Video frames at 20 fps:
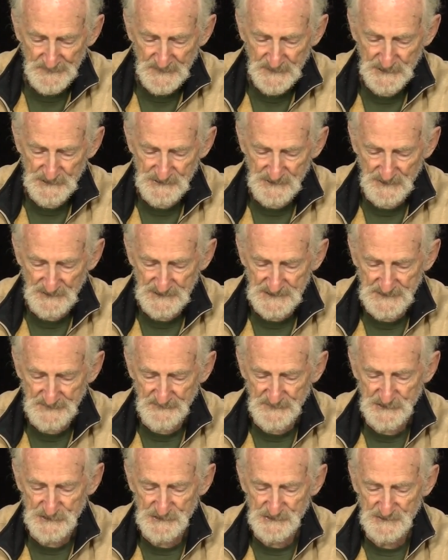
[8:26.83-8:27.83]
The trunks
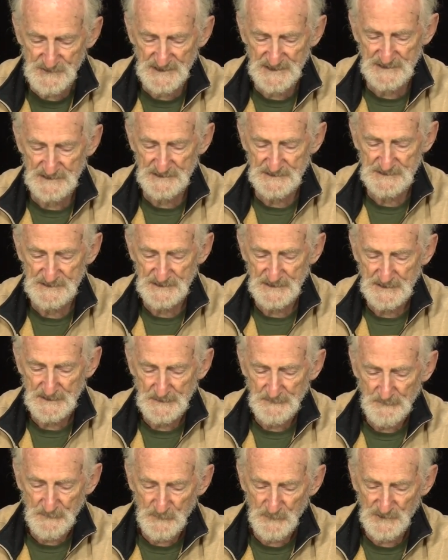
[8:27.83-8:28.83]
of the trees
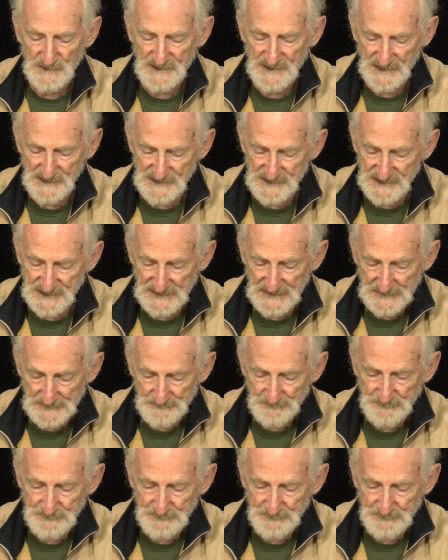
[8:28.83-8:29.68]
were dusty,